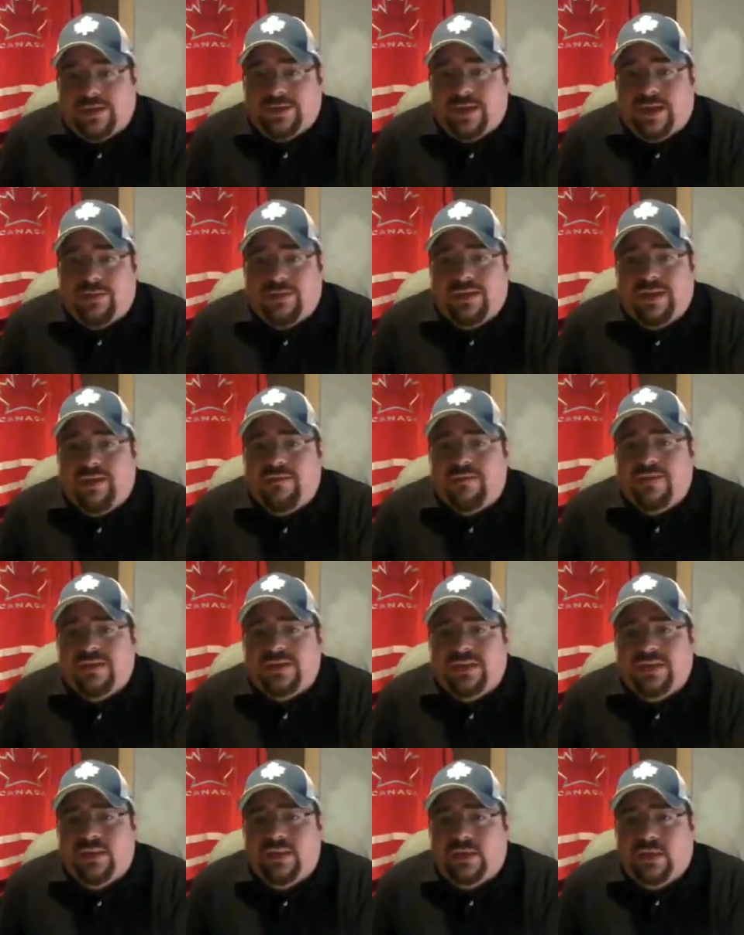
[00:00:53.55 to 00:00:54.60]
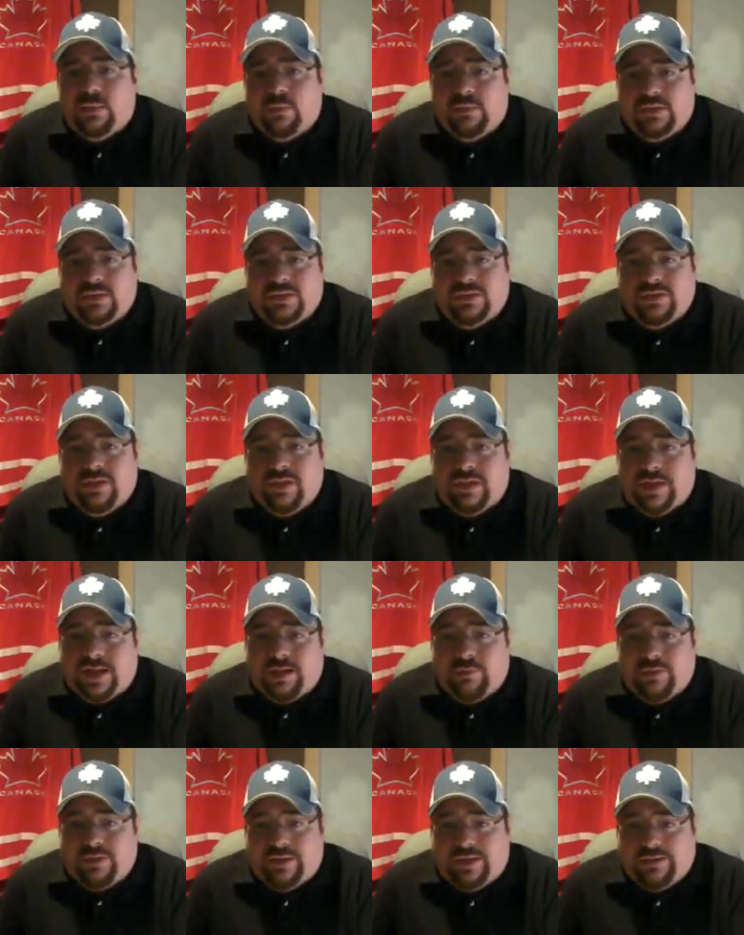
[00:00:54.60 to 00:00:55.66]
Let's, I'd love to see the numbers that
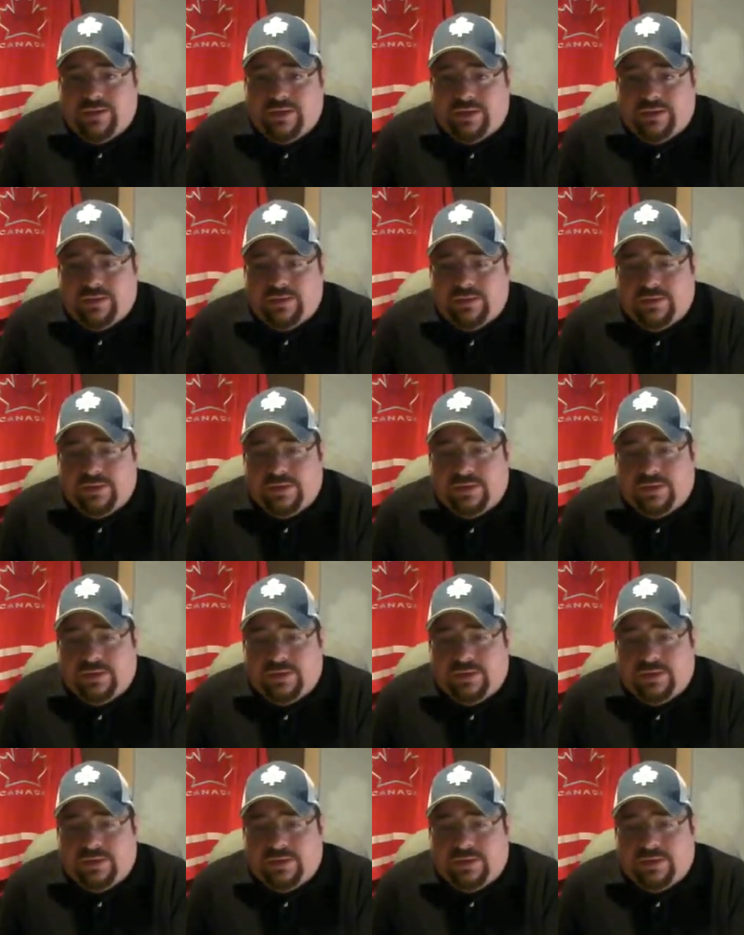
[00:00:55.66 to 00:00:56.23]
happen that day.